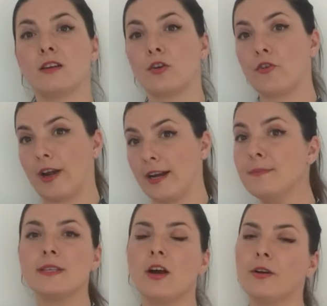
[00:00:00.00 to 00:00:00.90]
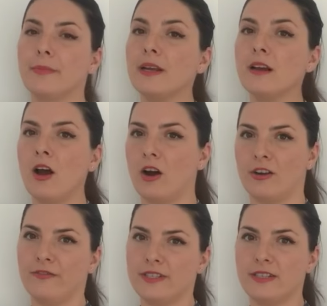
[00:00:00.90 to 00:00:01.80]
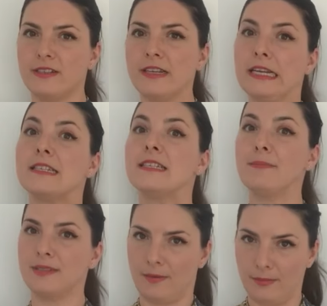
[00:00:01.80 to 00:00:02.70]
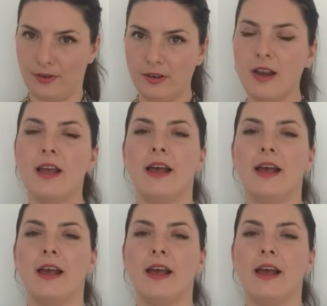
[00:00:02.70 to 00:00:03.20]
Grapes are being harvested in September,